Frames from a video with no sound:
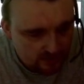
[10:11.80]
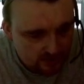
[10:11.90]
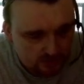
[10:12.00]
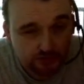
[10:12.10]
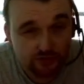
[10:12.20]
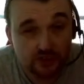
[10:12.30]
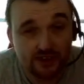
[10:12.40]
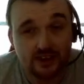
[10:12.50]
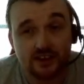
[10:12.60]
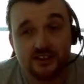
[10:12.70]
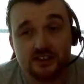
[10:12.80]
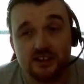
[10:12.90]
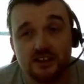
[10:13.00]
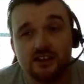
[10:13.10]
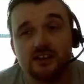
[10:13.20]
So we really kind of
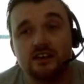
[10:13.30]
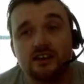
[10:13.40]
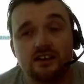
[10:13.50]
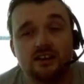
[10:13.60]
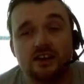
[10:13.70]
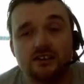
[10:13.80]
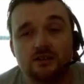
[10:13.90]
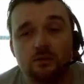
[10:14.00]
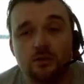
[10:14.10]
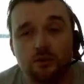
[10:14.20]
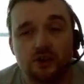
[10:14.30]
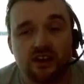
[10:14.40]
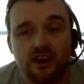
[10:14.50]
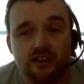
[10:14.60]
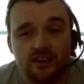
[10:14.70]
see this. We're
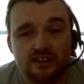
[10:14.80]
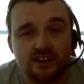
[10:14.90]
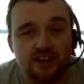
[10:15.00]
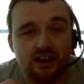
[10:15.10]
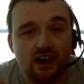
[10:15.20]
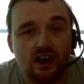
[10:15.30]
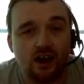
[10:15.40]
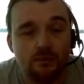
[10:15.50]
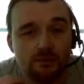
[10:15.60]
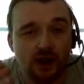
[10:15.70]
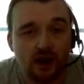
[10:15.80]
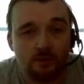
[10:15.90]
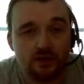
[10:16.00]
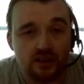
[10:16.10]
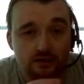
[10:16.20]
getting this kind of
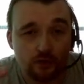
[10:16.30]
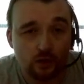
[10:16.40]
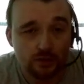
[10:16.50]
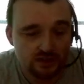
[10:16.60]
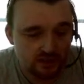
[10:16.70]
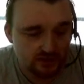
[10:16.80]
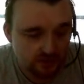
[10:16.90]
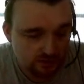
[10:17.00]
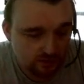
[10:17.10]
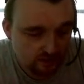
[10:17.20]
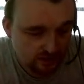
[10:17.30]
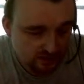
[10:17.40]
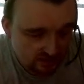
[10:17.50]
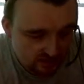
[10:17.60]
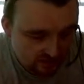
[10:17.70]
harmony of opposites.
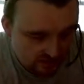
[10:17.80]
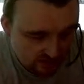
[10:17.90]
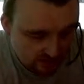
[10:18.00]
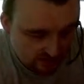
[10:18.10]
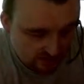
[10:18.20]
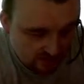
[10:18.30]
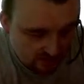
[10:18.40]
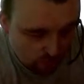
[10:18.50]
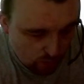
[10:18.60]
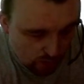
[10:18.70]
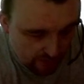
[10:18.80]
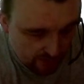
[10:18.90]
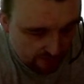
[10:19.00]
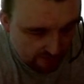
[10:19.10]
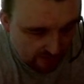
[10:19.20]
You see it here in the water
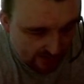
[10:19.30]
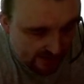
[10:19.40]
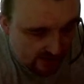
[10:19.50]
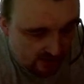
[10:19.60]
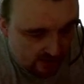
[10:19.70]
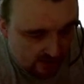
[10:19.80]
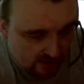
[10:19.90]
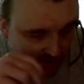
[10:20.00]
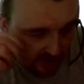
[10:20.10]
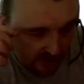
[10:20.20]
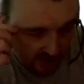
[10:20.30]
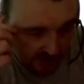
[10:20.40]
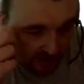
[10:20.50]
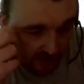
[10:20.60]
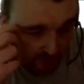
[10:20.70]
and the fire.
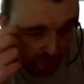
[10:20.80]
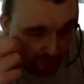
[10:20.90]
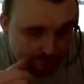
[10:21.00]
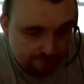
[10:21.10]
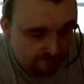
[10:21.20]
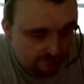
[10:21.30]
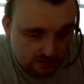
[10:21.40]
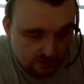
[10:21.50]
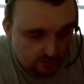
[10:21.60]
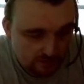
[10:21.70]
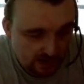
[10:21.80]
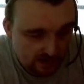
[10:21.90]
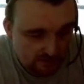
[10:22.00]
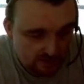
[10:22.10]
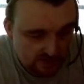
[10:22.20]
Um,
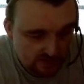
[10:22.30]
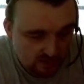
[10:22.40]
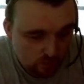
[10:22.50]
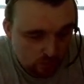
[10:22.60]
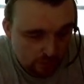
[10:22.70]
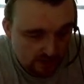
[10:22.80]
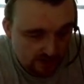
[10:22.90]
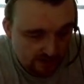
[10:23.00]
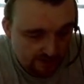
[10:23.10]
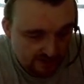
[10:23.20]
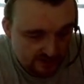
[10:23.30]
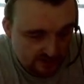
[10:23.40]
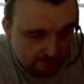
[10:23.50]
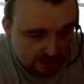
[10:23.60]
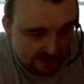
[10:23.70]
perhaps this is a warrior and this is
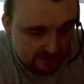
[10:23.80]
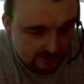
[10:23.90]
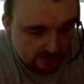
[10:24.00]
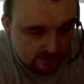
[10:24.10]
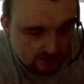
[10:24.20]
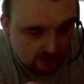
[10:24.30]
a maiden.